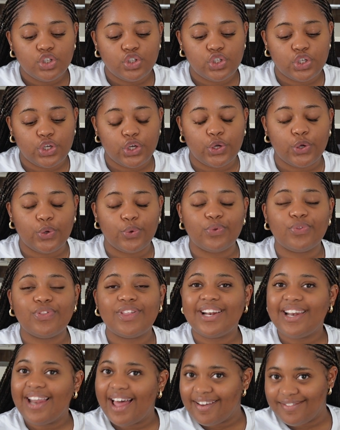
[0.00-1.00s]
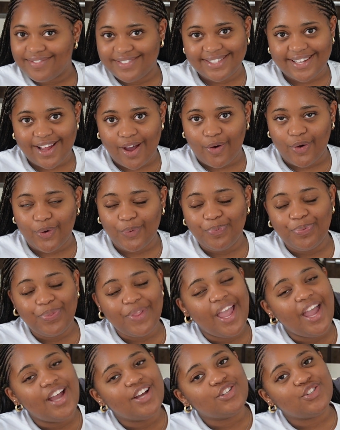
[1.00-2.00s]
to the lifestyle.
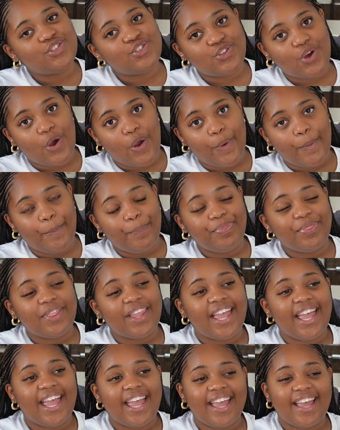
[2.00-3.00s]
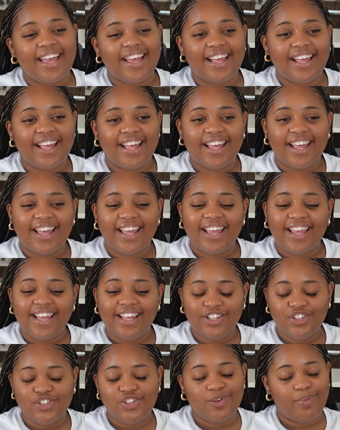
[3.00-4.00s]
So
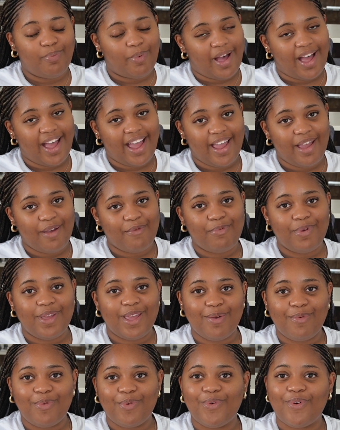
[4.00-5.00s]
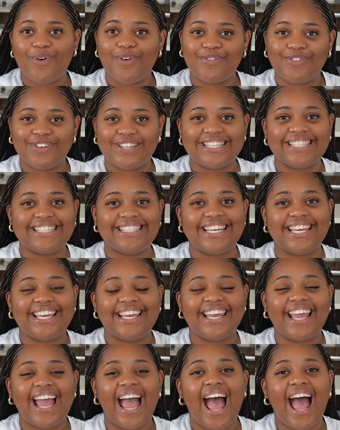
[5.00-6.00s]
in Dubai, people
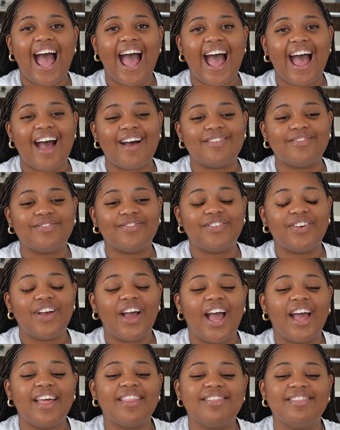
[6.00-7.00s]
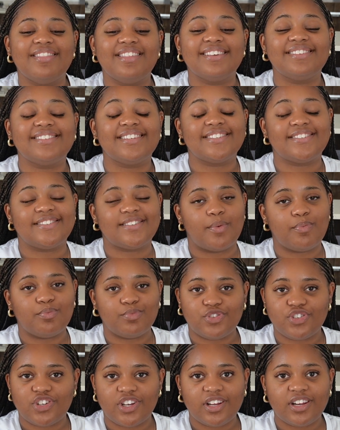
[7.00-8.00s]
obviously have this
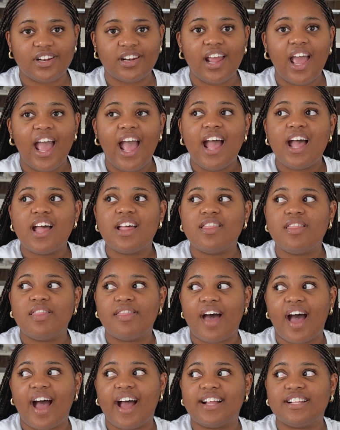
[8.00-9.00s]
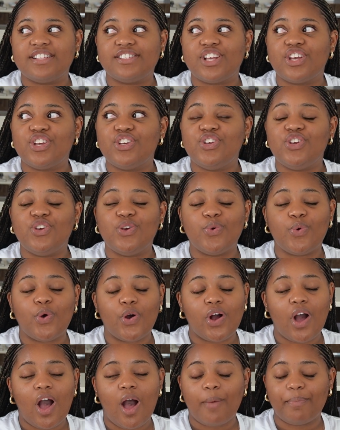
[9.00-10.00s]
assumption that you
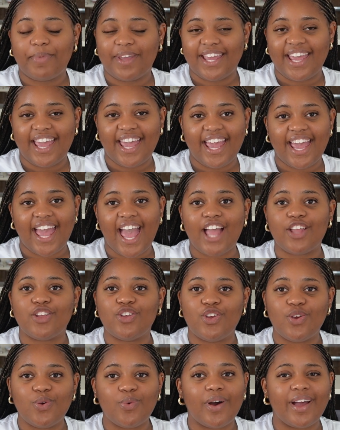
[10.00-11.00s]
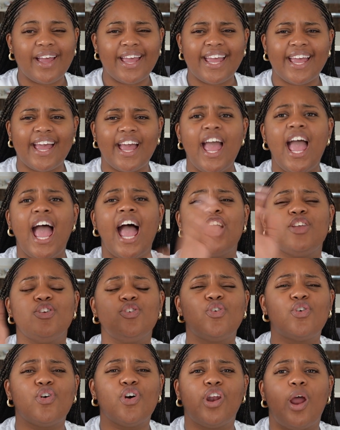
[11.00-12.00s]
are coming here and you are here and
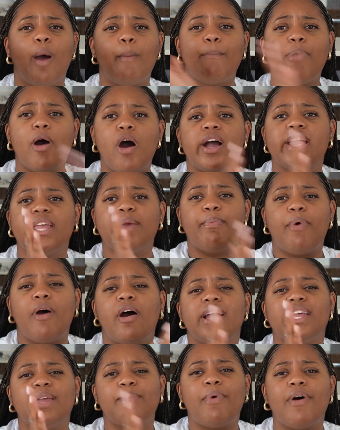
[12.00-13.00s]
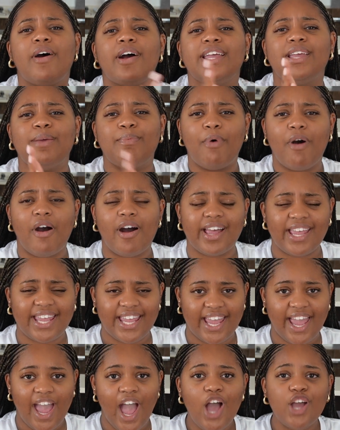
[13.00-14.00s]
you're gonna
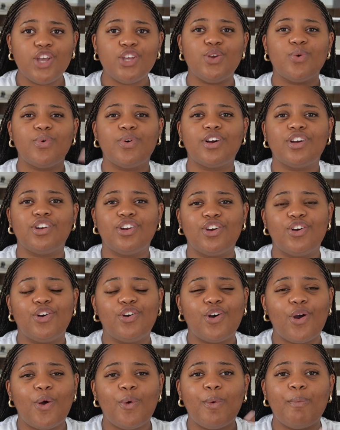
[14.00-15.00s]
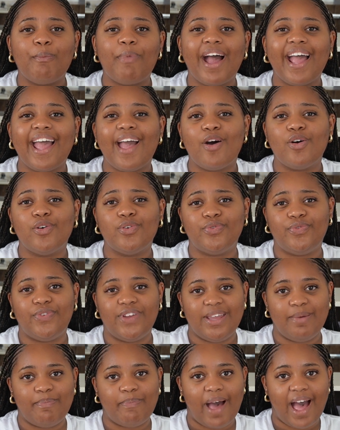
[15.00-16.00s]
party. You are gonna go and buy
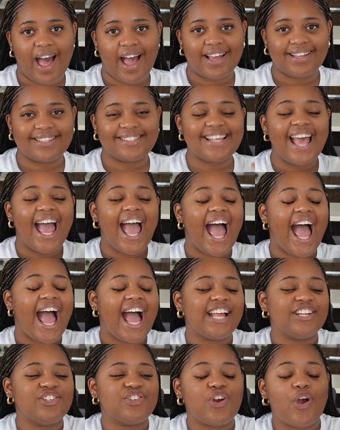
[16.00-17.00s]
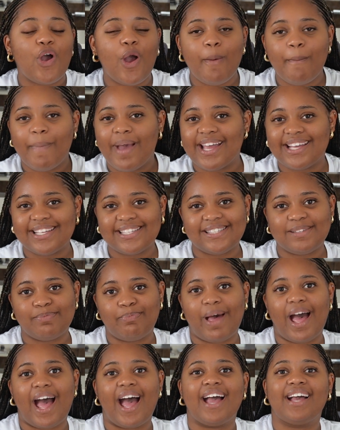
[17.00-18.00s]
LV bags and Hermes
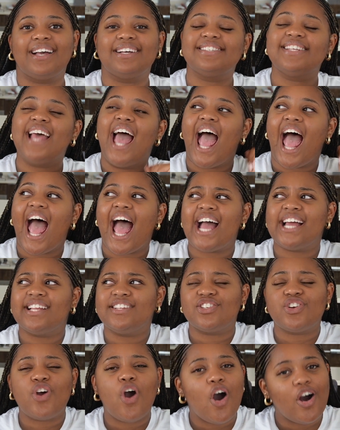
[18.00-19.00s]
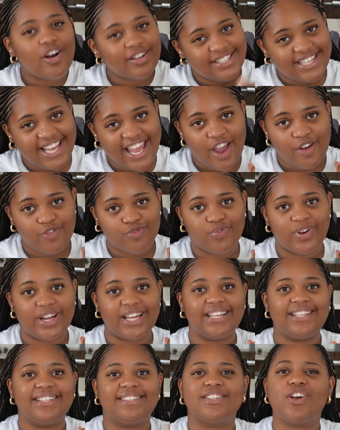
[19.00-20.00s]
bags and Cartier
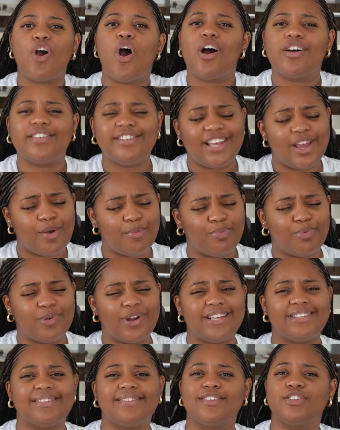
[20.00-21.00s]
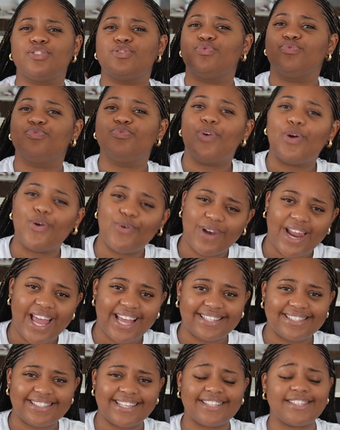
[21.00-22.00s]
rings, Cartier bracelets,
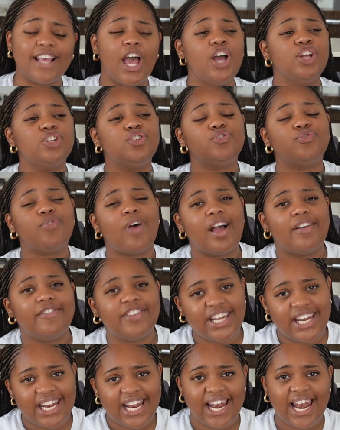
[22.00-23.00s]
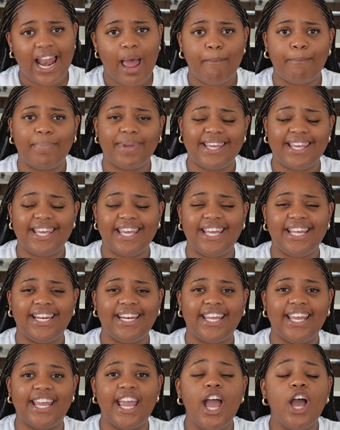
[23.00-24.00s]
Rolexes, driving in a
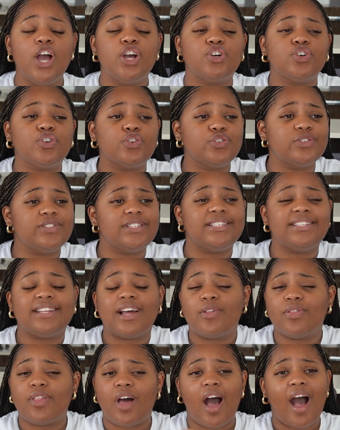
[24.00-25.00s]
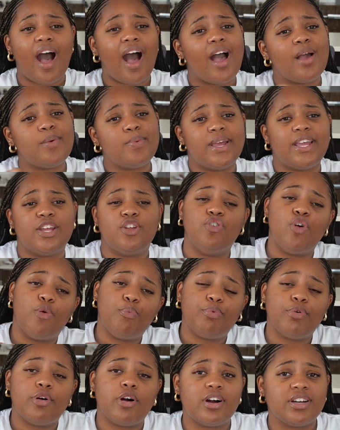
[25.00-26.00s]
Lamborghini, cruising down the highway in your
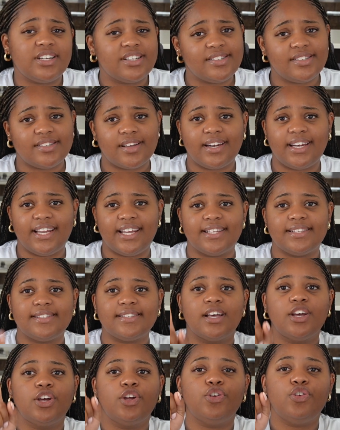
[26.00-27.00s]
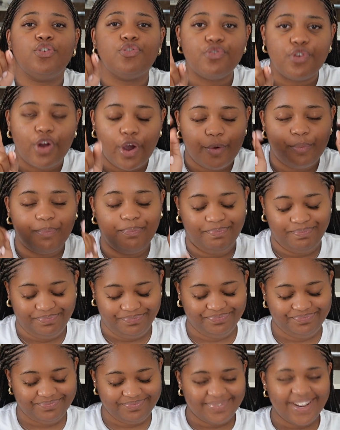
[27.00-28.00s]
Prada Sunnies. No,
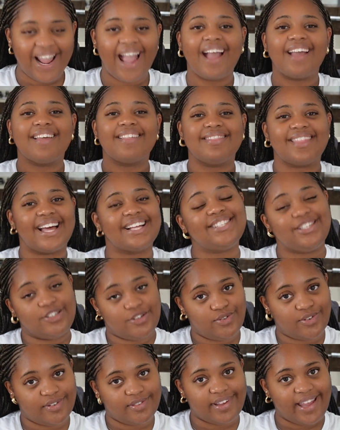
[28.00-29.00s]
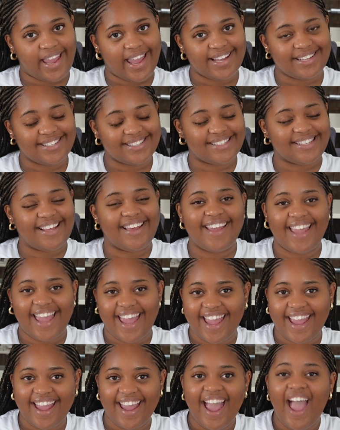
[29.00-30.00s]
that is not the case,
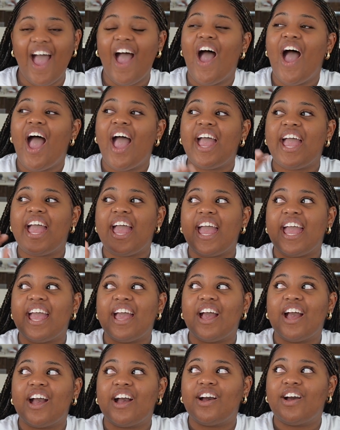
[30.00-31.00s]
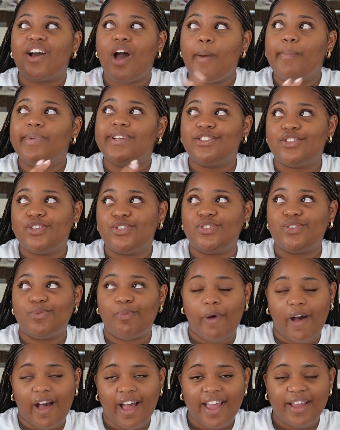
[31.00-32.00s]
okay? Coming to
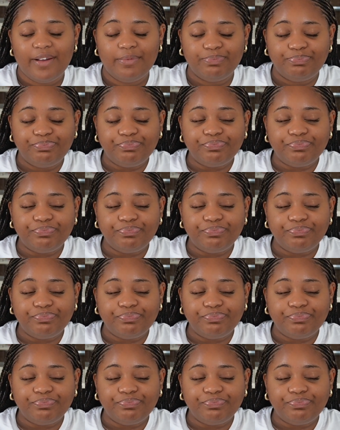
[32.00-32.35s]
Dubai,